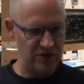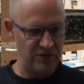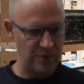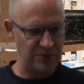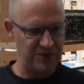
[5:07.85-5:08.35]

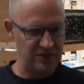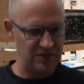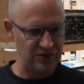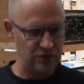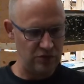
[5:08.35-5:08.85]
Viper thinks
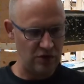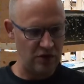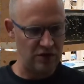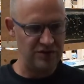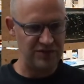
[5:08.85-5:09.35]
it's too
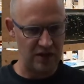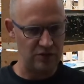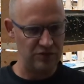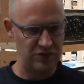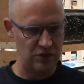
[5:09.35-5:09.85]
dark.
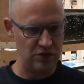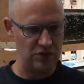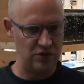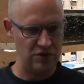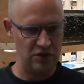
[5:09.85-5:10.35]
Sounds
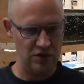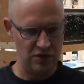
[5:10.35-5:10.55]
good.